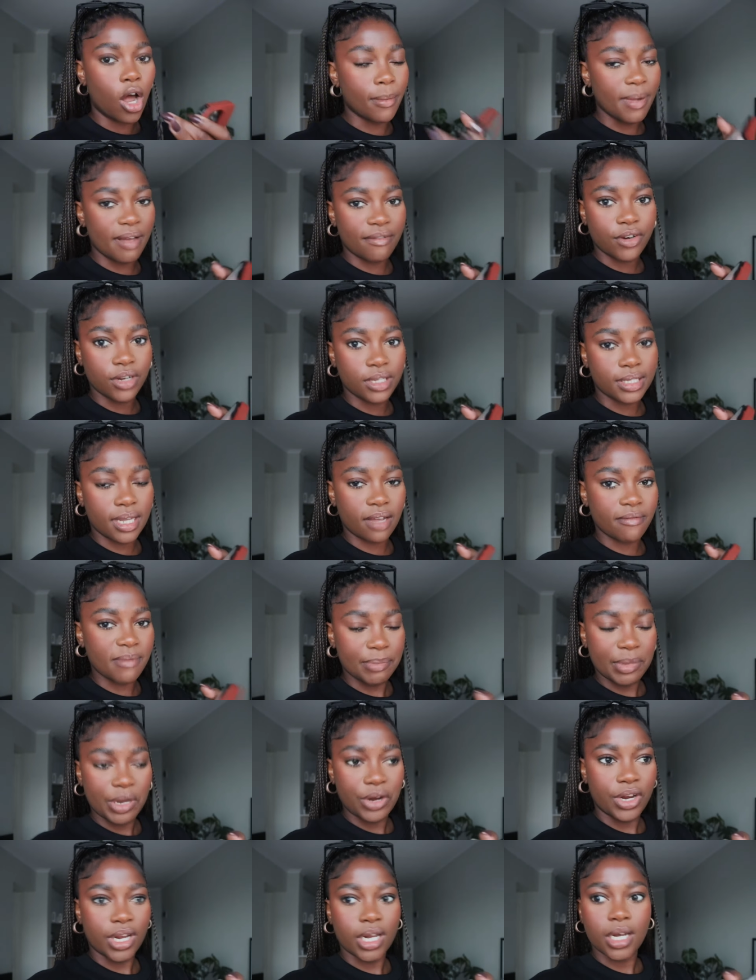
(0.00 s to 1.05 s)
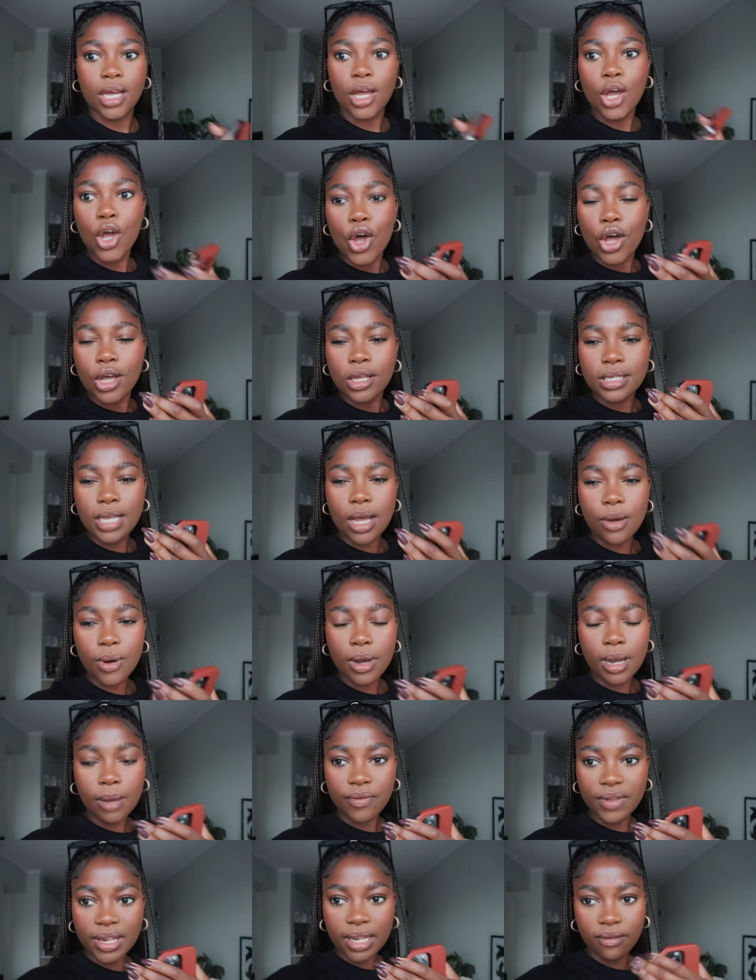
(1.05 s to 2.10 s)
on my first day of my period so i
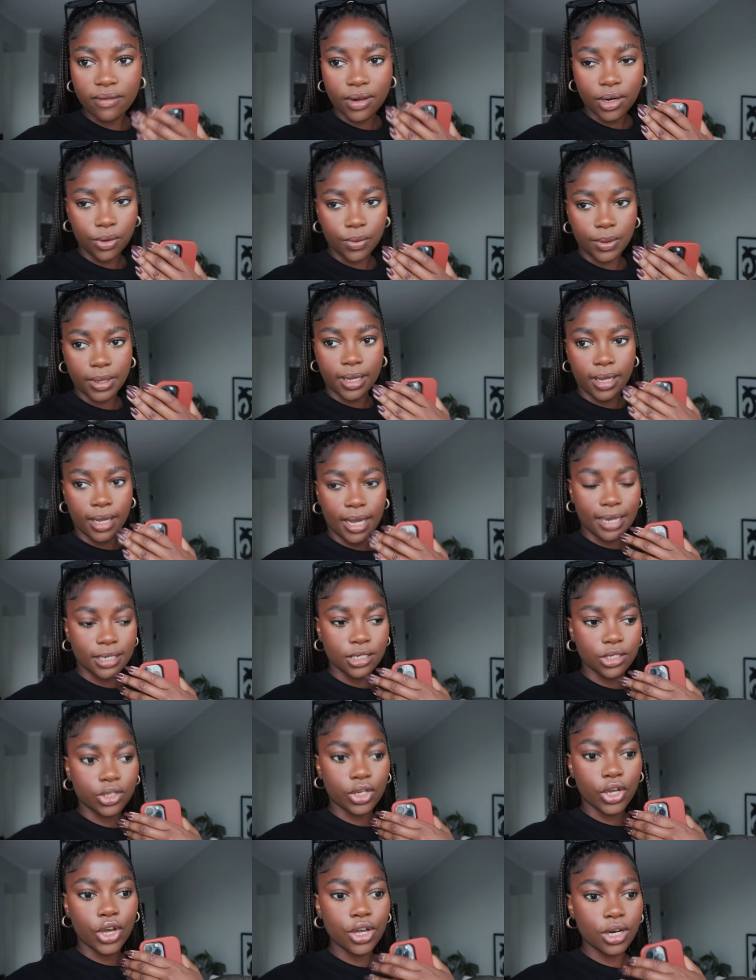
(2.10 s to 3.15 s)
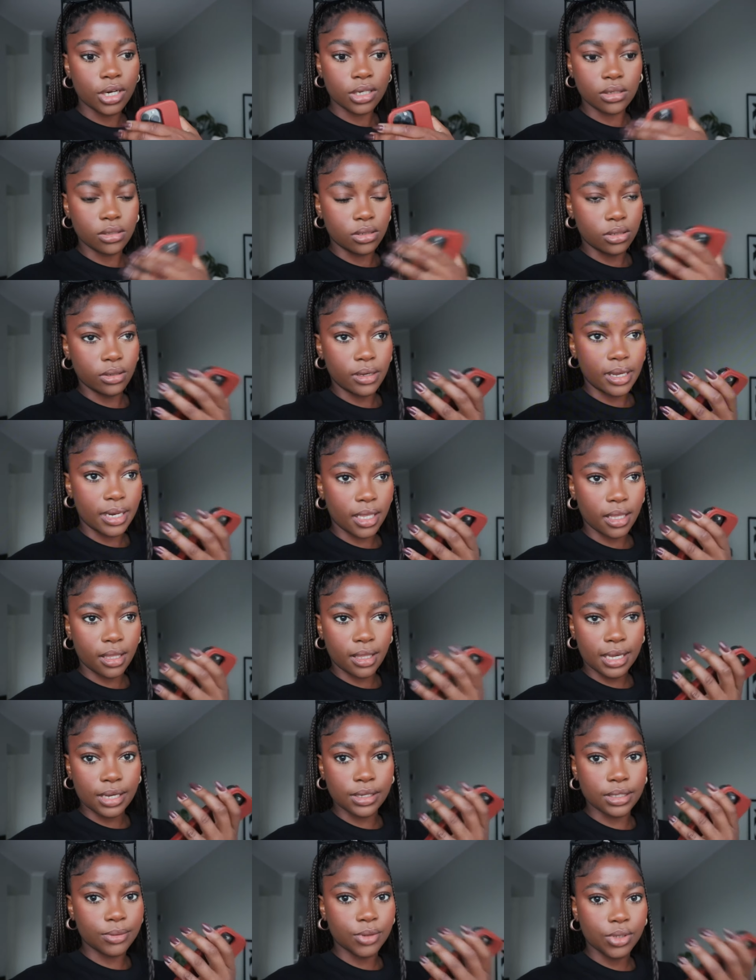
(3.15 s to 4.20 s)
woke up feeling very weak i just couldn't do
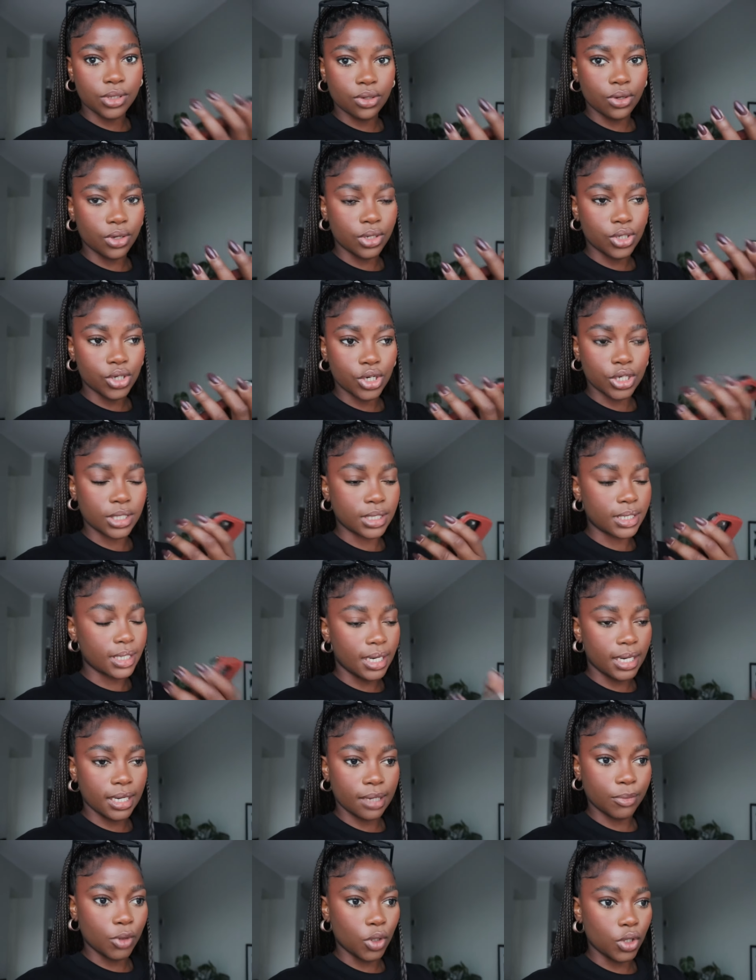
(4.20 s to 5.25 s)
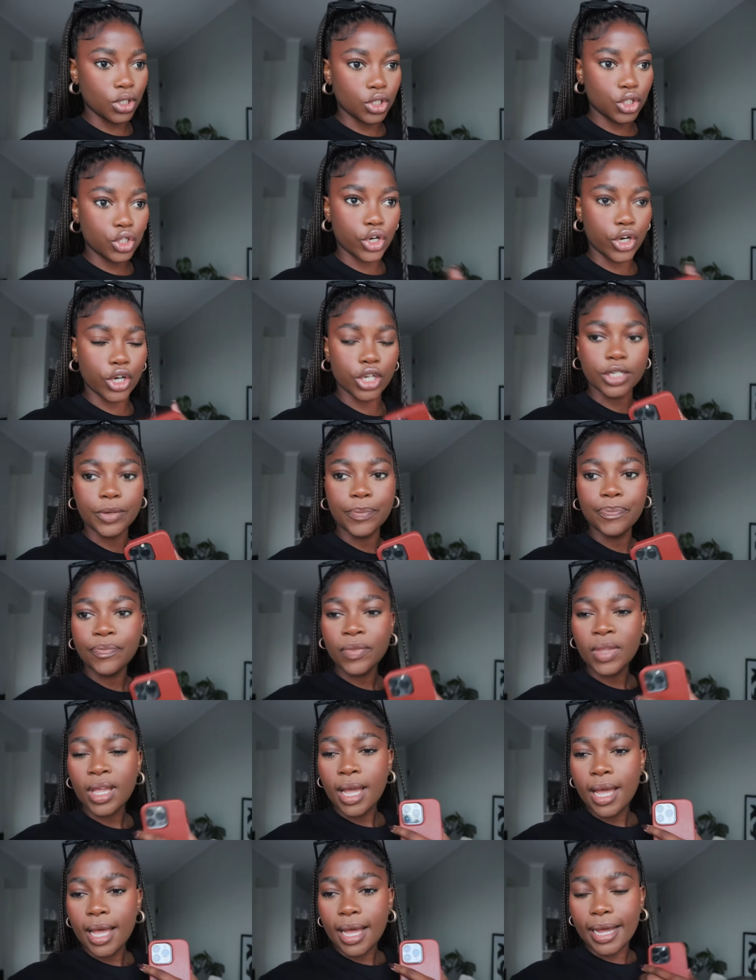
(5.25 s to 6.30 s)
anything i was supposed to go to church didn't end up going to church
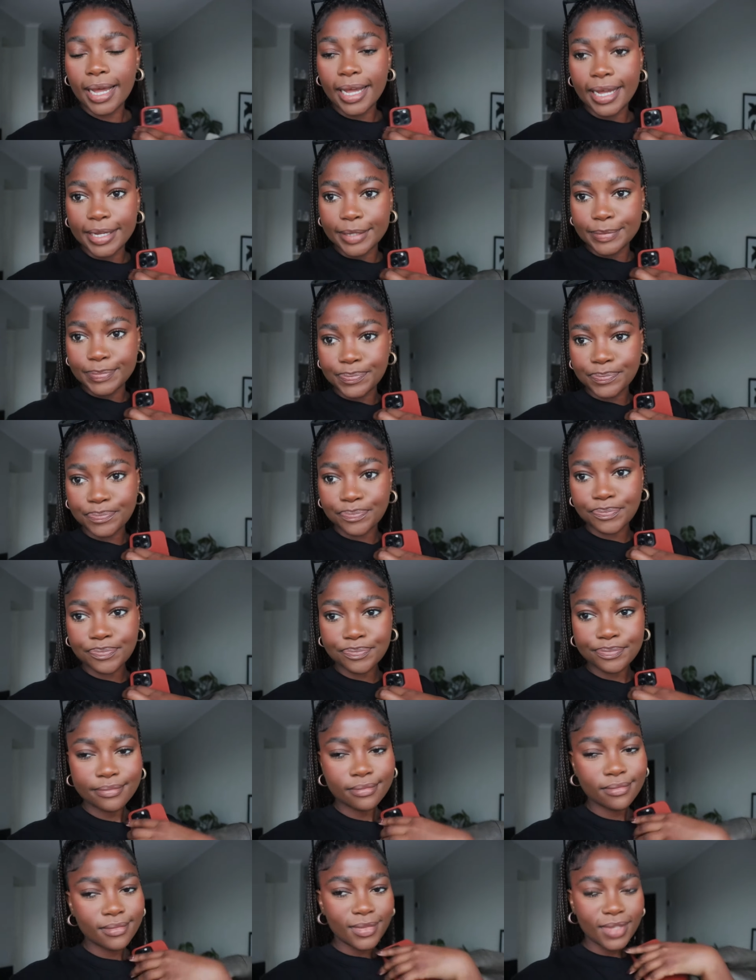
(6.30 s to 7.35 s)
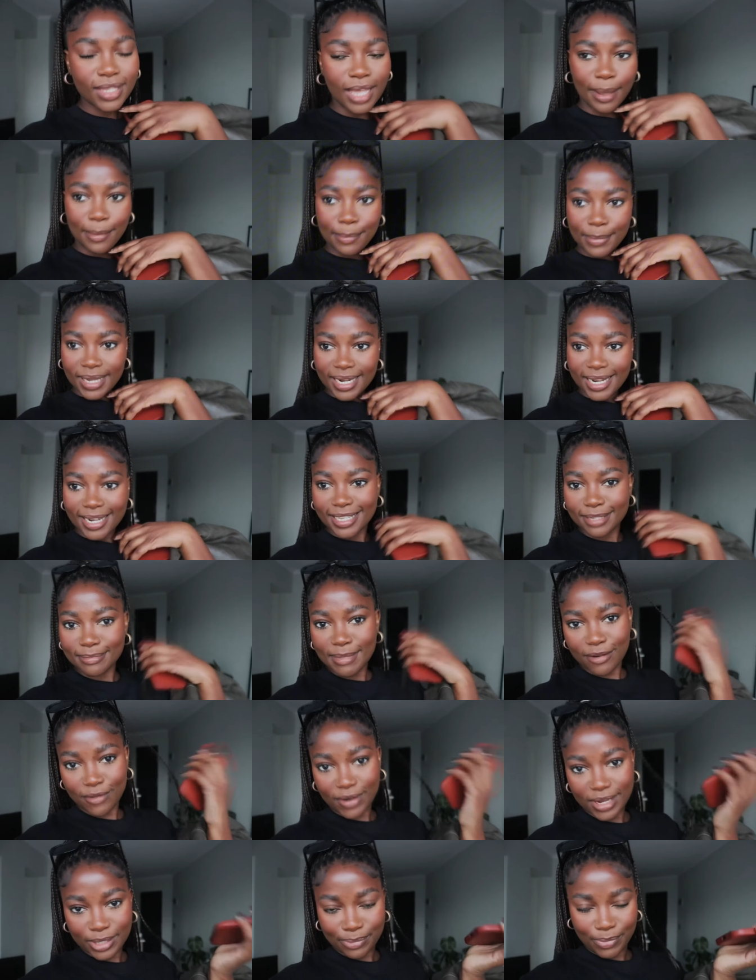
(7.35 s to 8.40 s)
um but it is
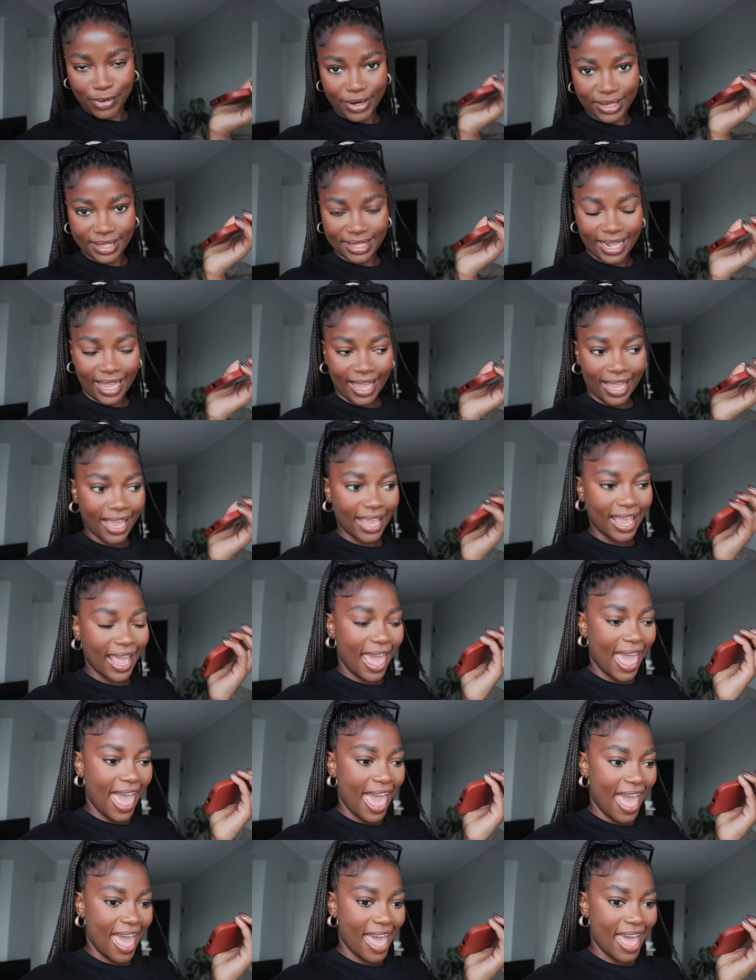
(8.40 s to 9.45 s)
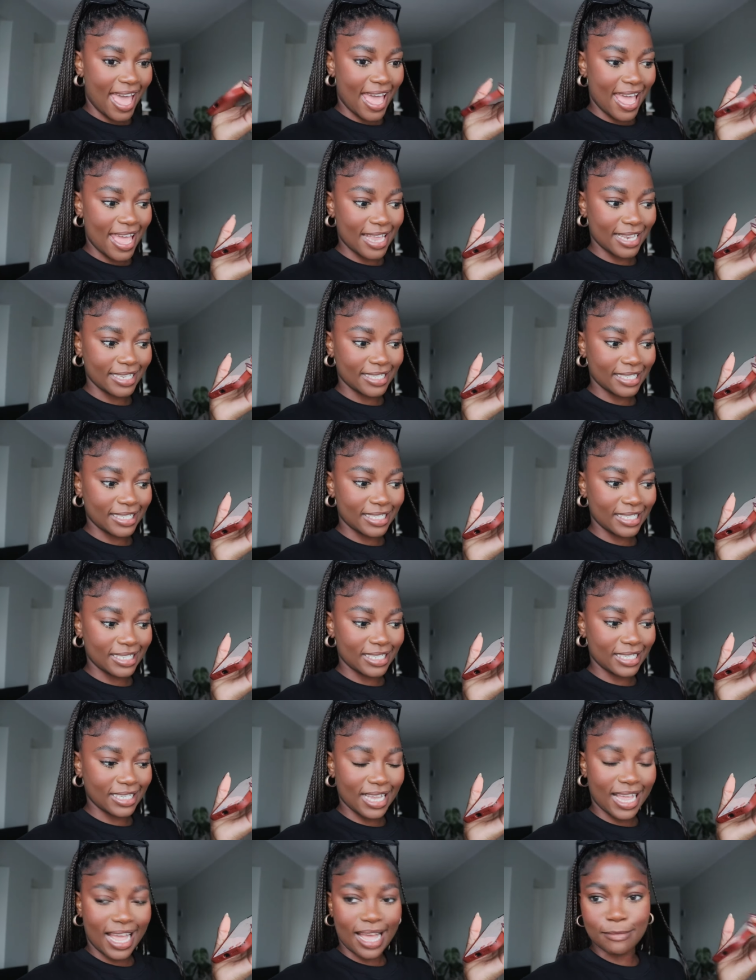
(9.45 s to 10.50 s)
my friend's birthday
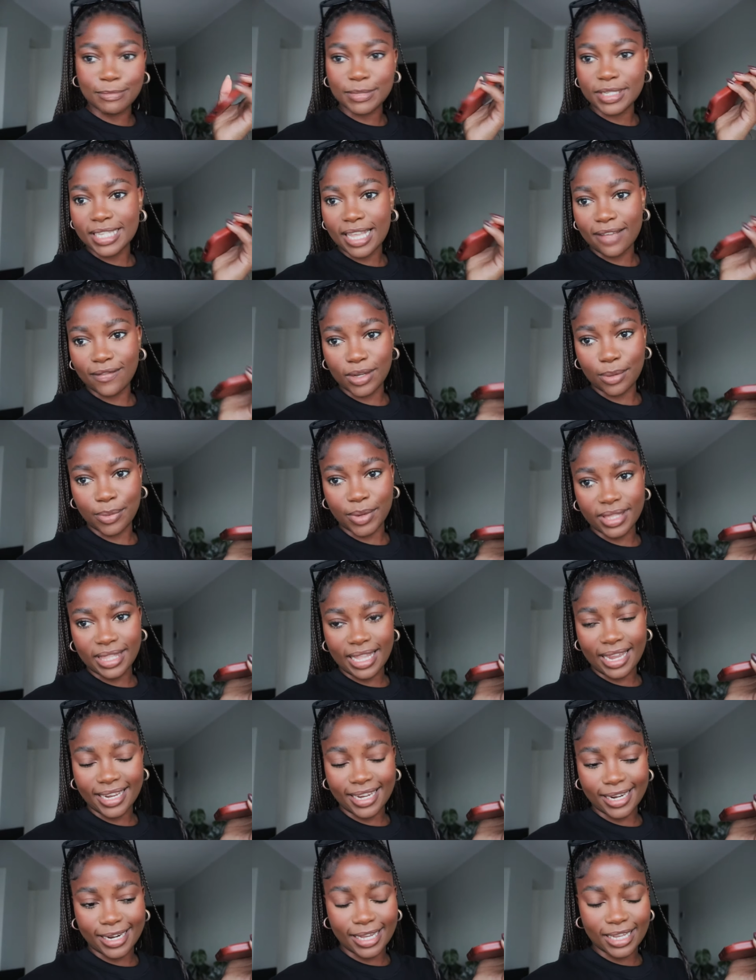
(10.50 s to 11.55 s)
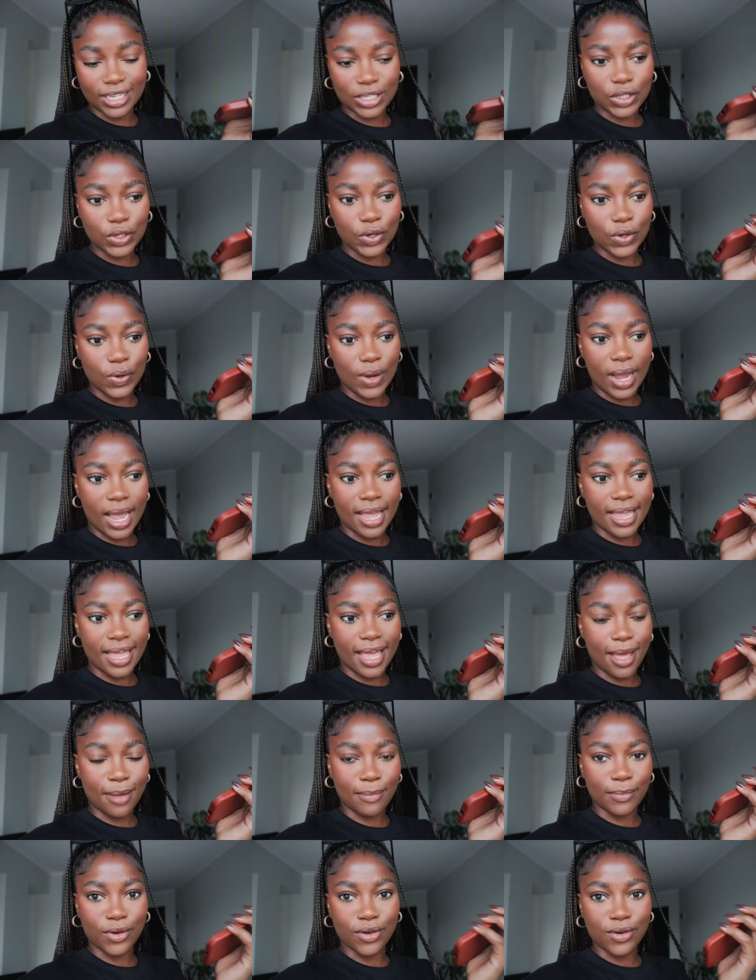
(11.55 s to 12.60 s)
and I'm just having a birthday dinner so I
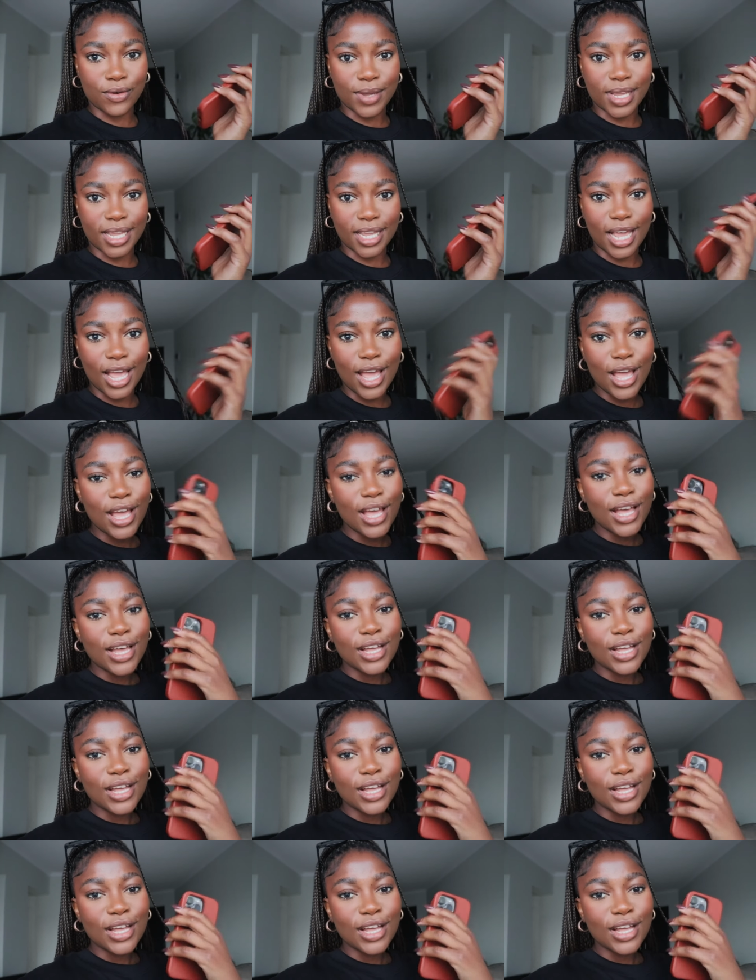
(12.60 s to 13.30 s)
am going